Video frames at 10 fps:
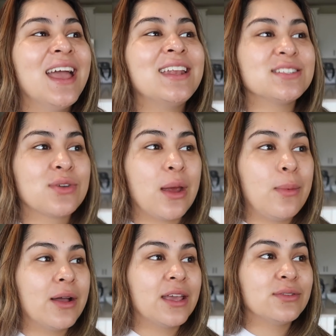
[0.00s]
And his
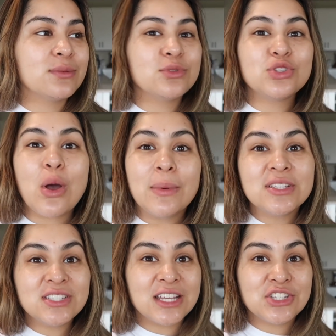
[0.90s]
grandma gives him so
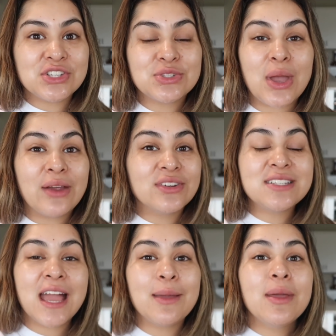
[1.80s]
much attention. So every
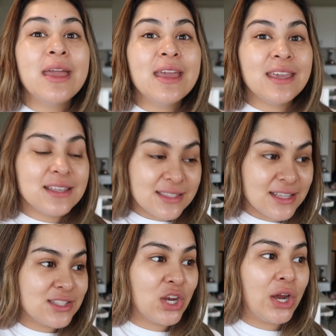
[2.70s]
time he
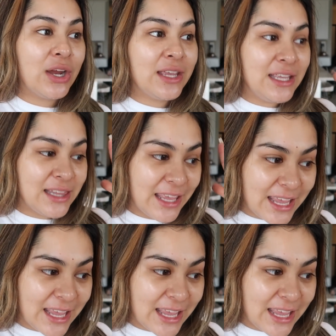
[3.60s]
sees her, he like